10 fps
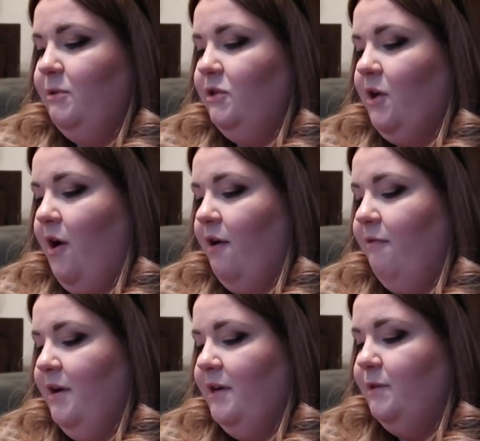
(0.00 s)

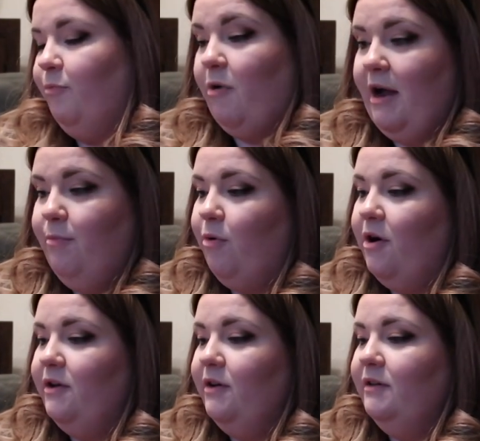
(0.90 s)
mascaras, brow
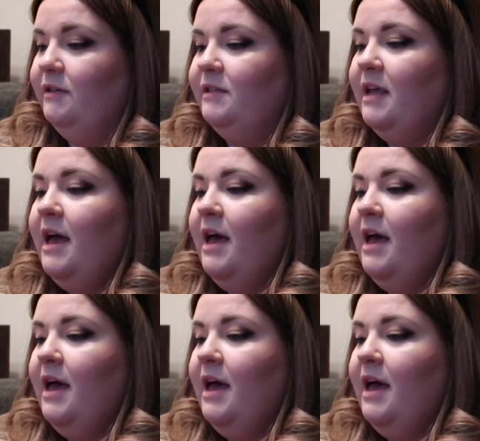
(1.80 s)
products,